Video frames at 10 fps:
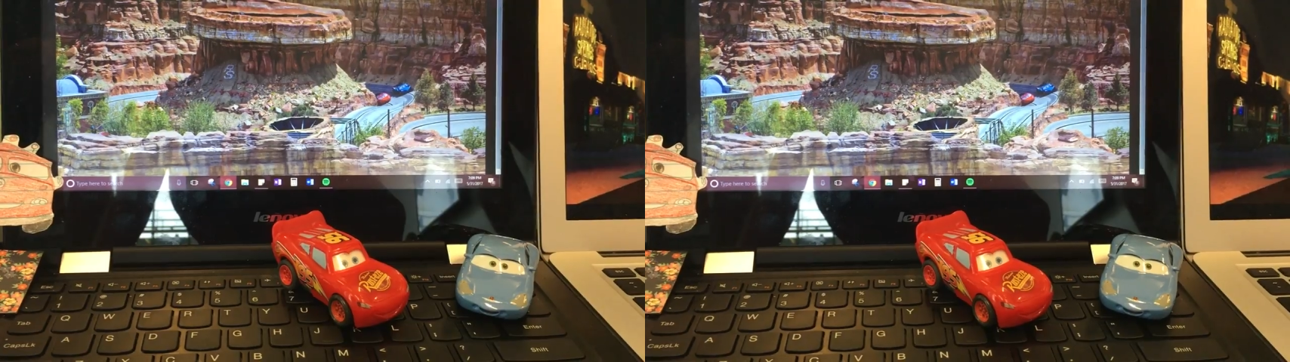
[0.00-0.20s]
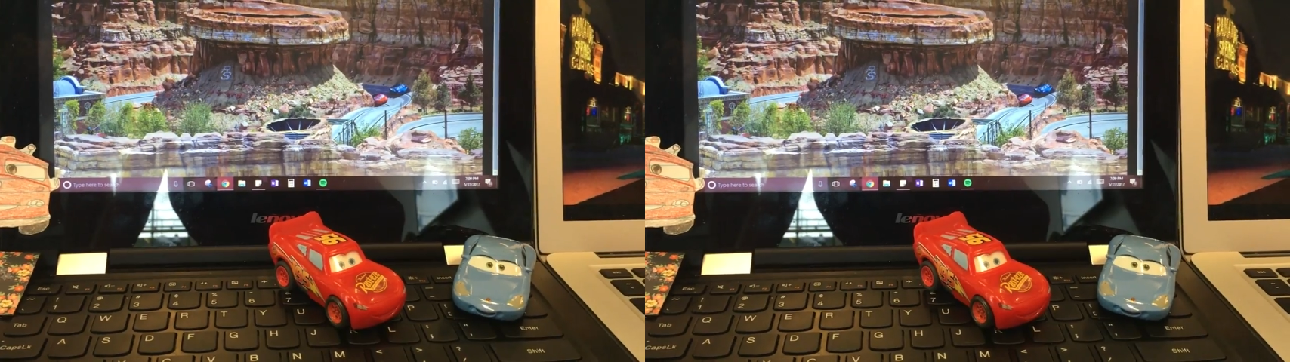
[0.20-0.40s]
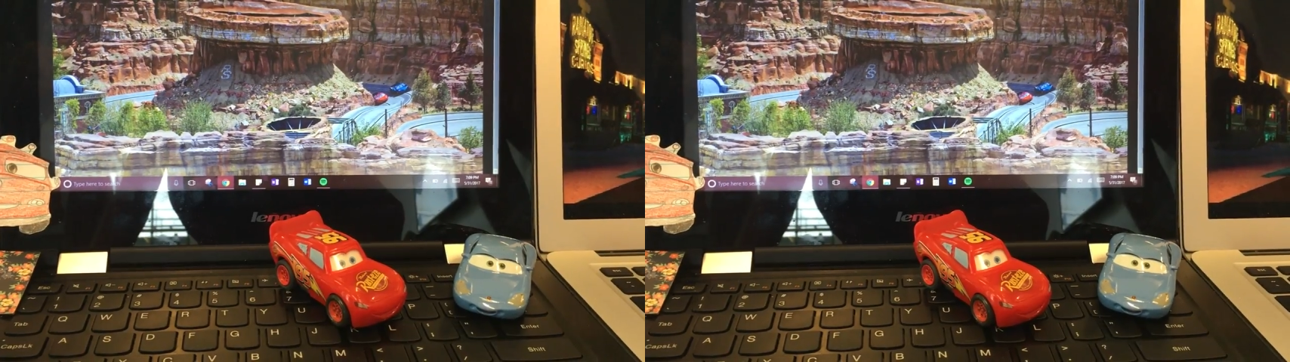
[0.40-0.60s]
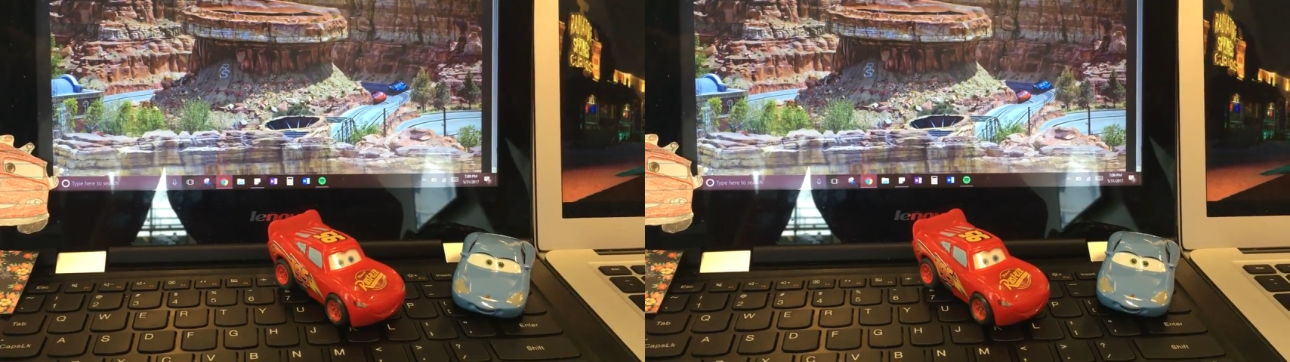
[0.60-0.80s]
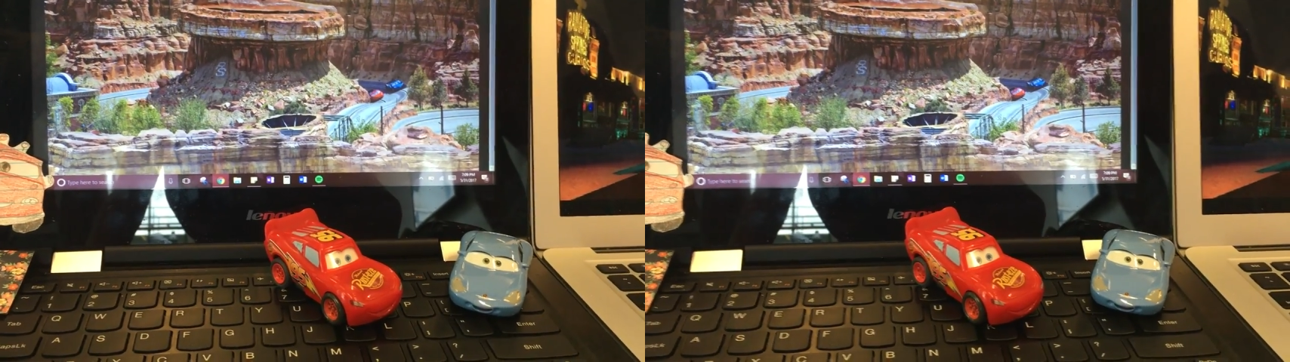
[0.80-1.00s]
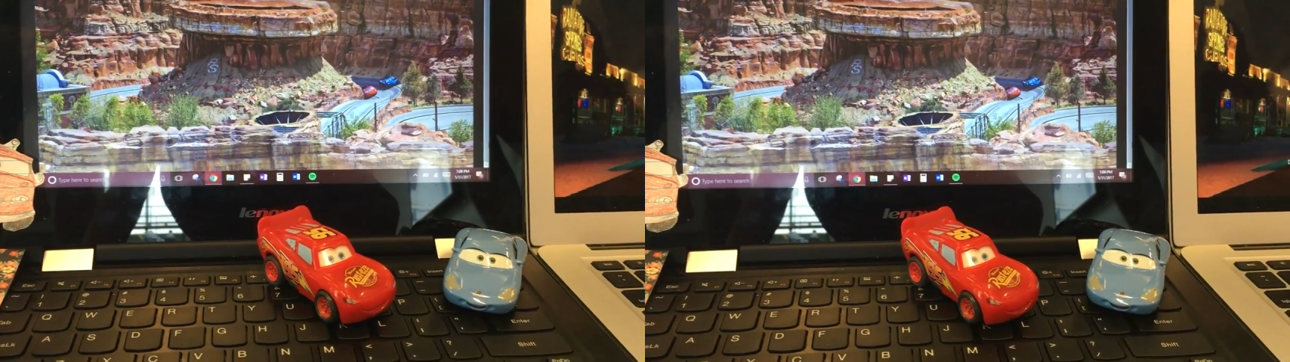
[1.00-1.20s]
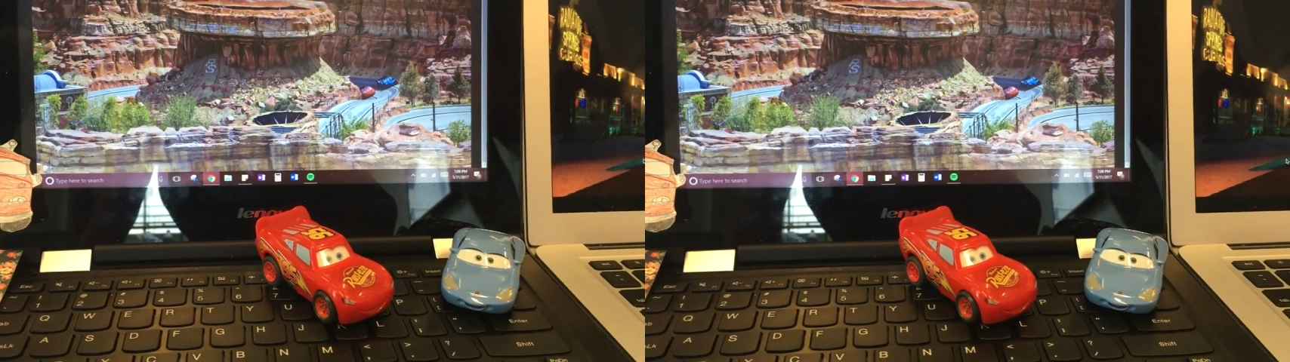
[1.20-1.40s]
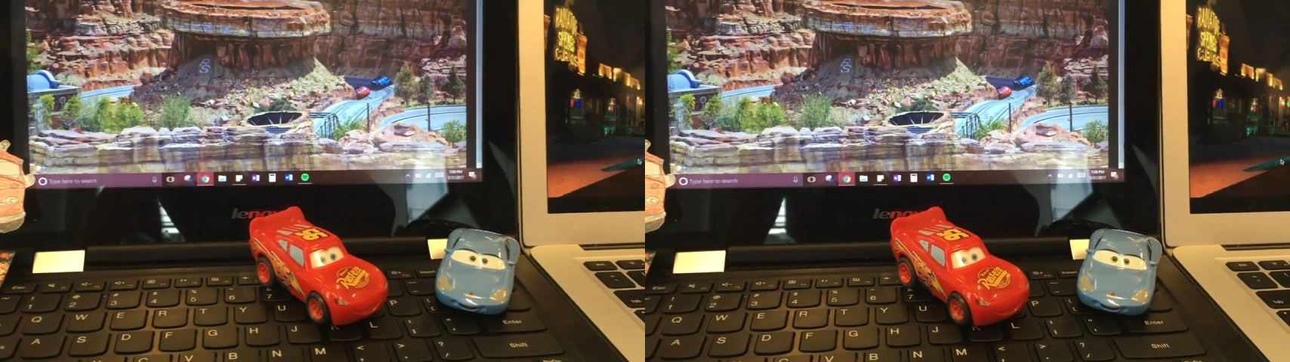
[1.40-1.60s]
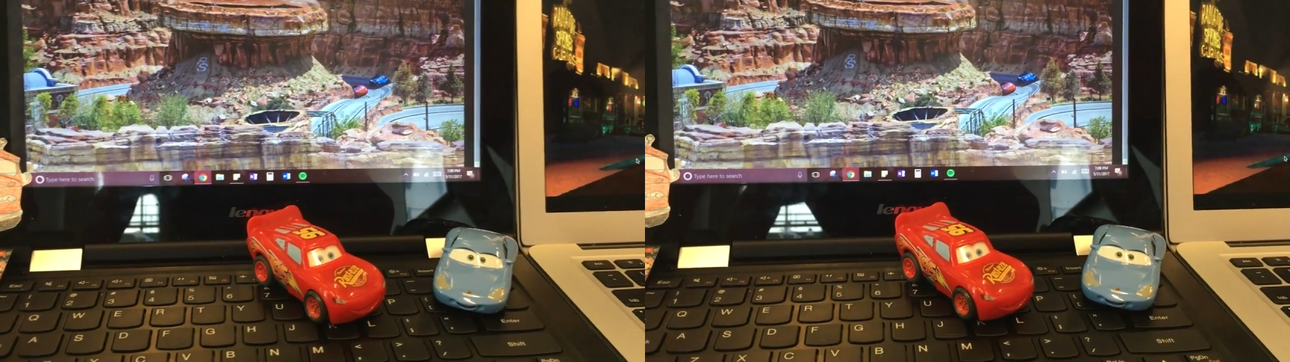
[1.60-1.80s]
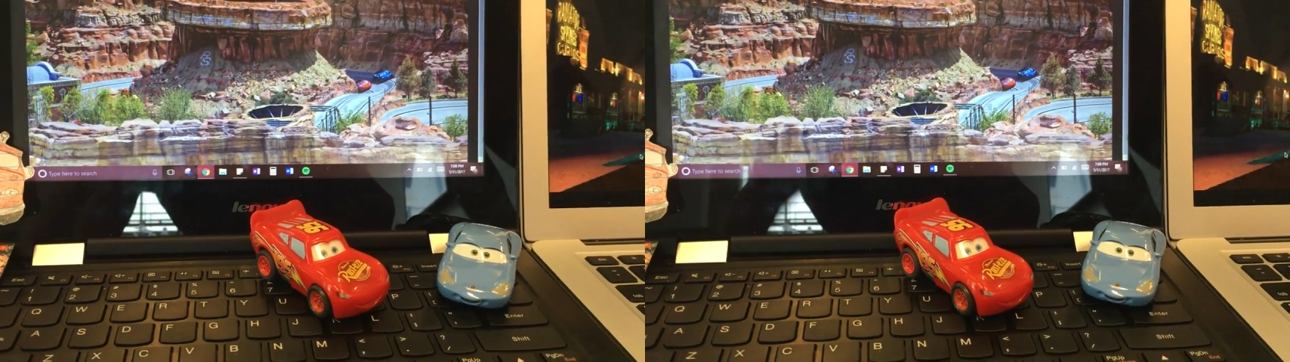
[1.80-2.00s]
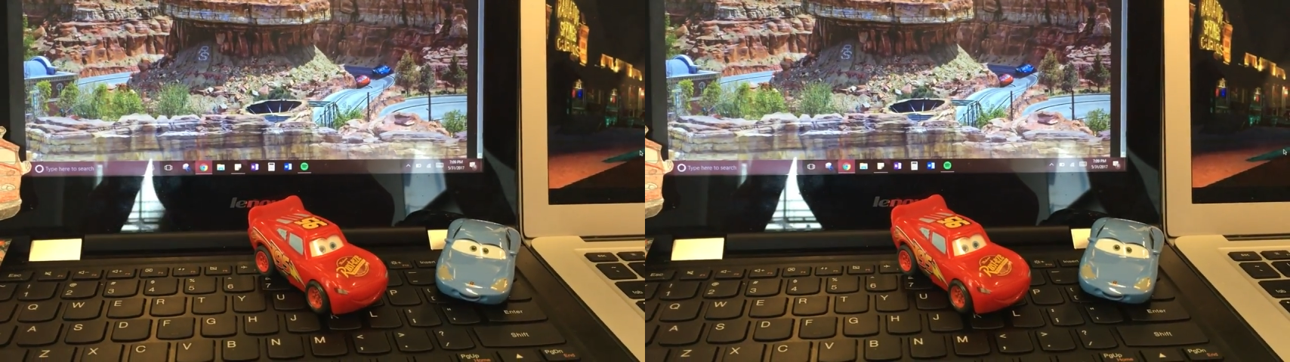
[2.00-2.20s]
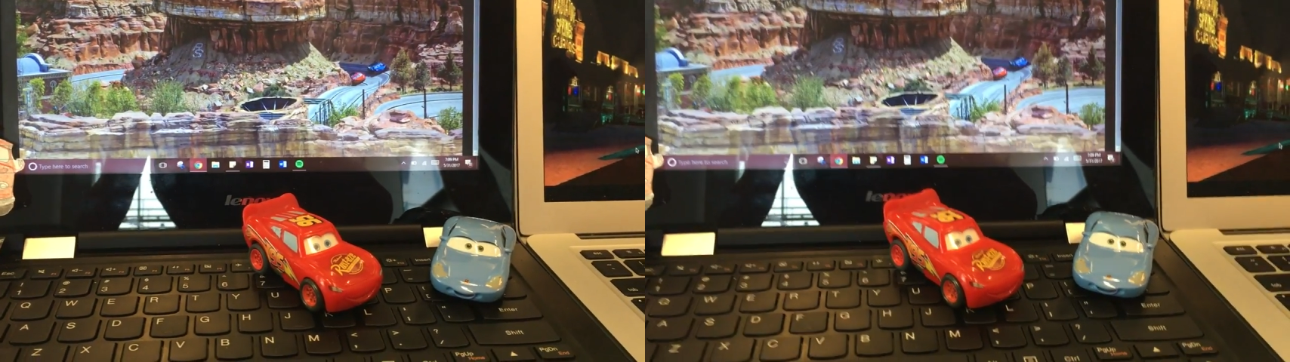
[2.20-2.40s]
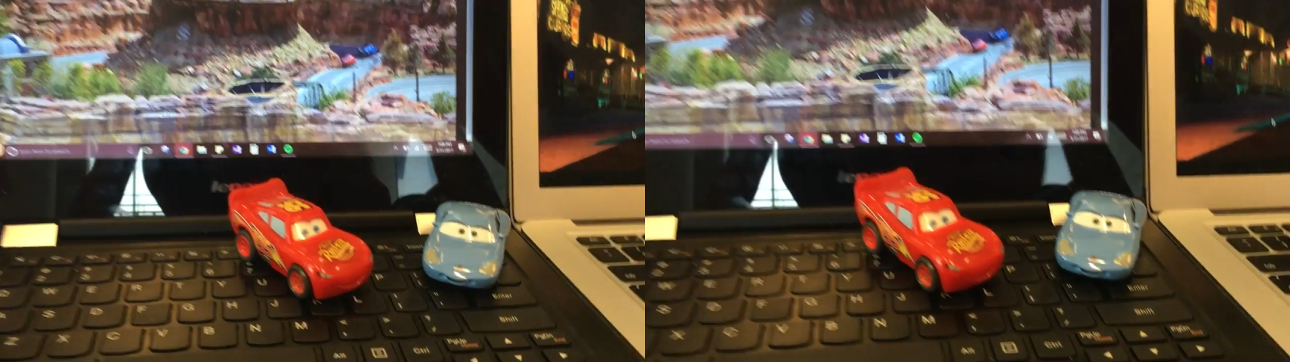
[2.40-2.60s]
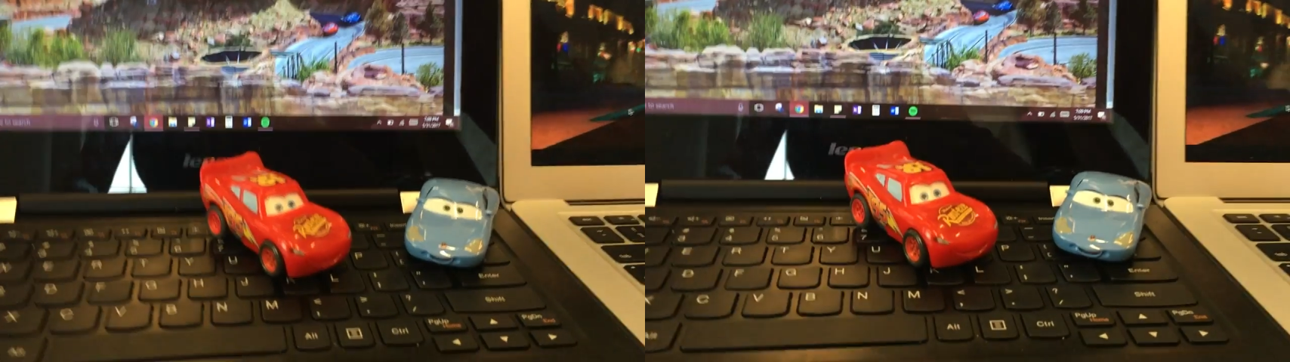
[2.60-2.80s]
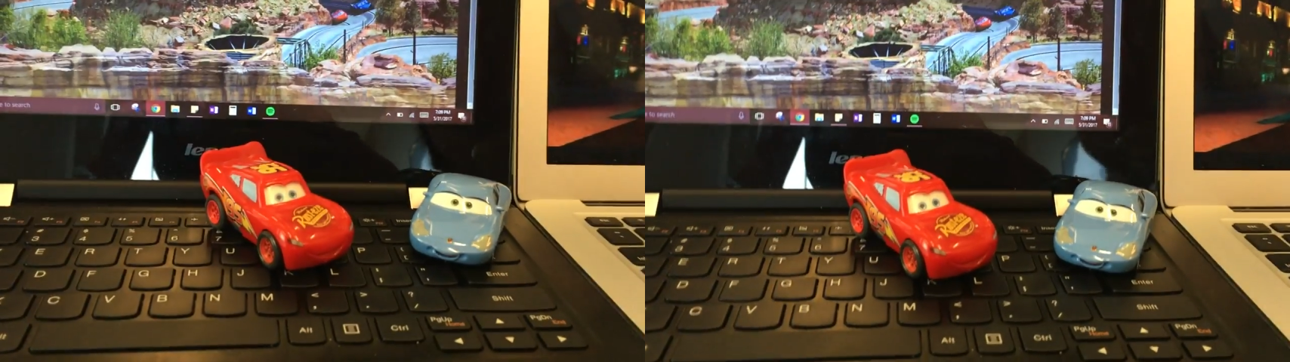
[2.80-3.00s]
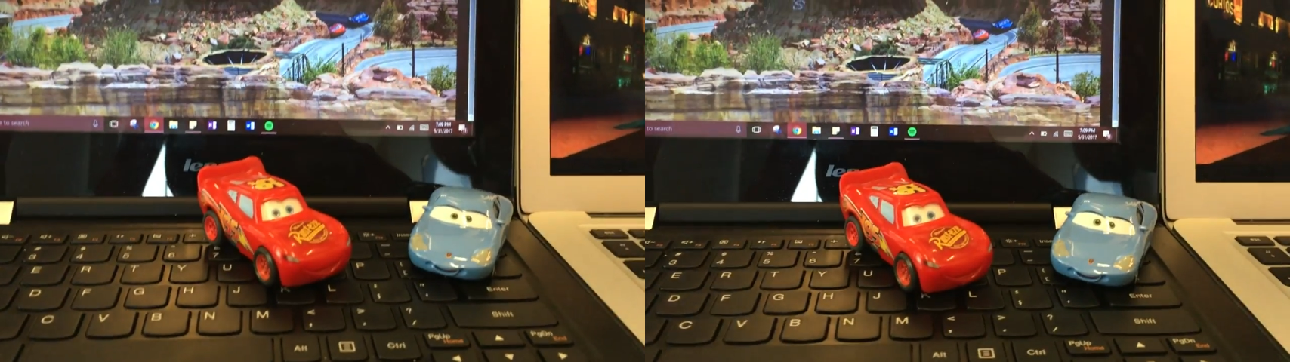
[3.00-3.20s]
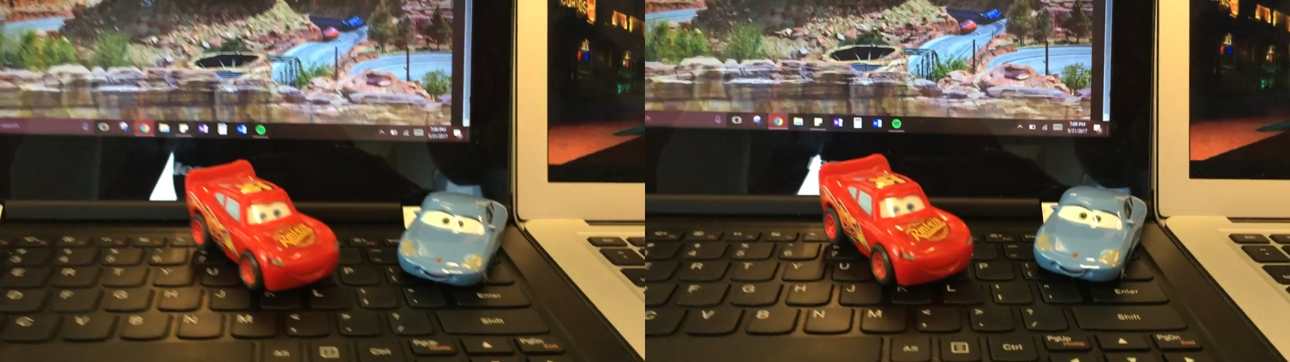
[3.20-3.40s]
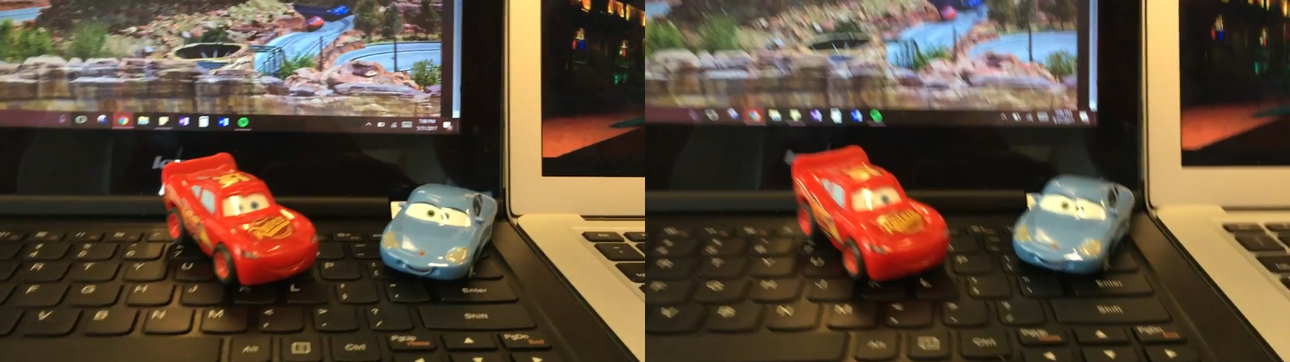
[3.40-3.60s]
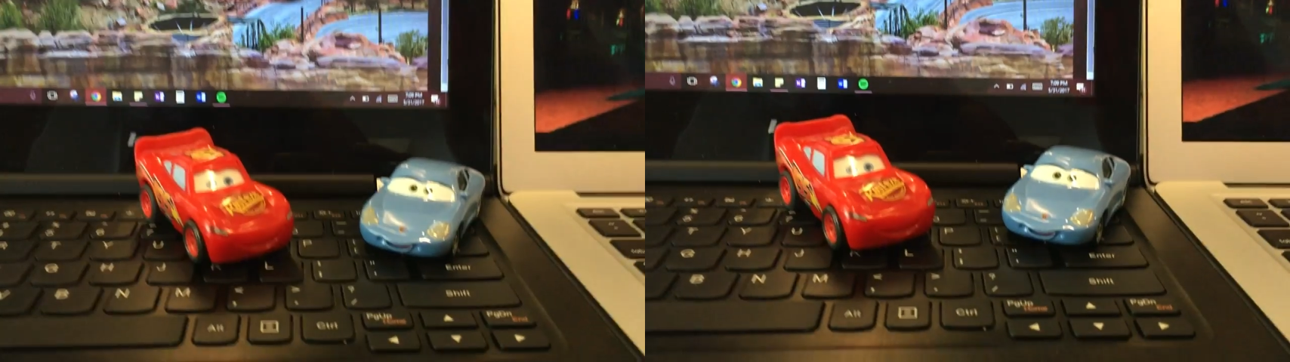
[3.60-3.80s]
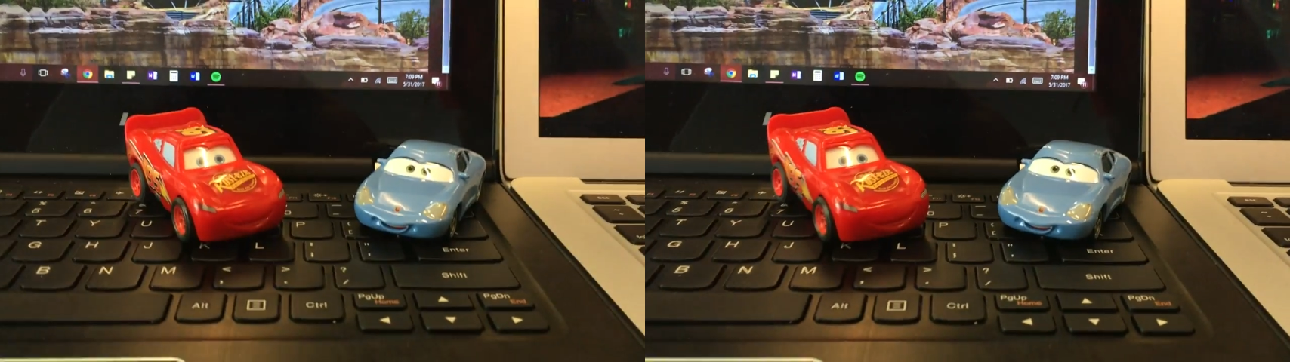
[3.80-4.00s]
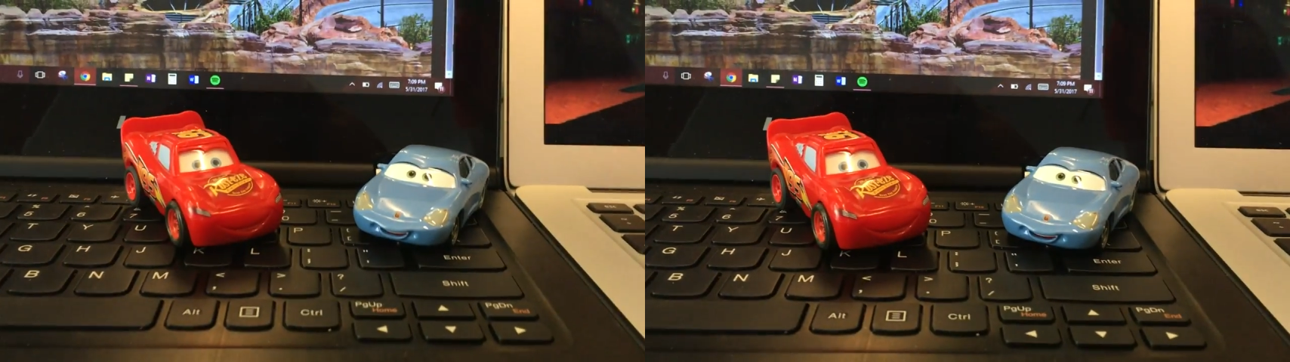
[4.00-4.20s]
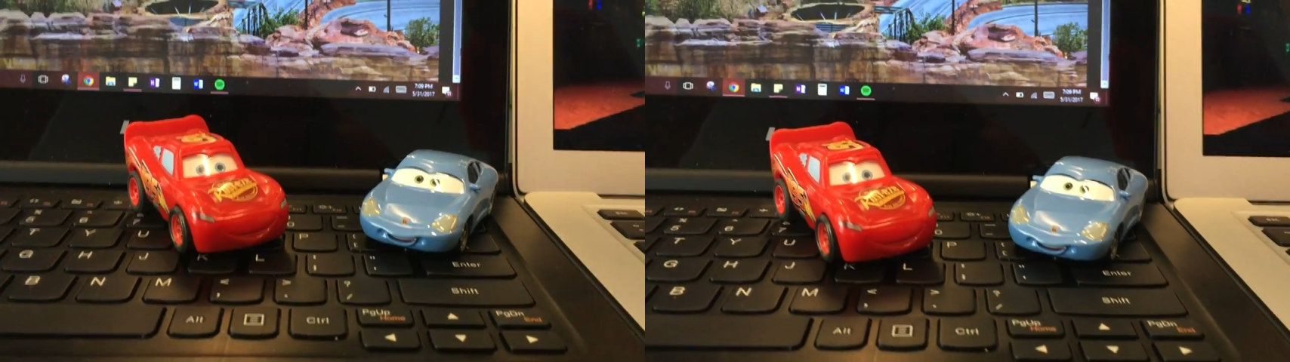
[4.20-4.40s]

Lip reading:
[unreadable: no face in view]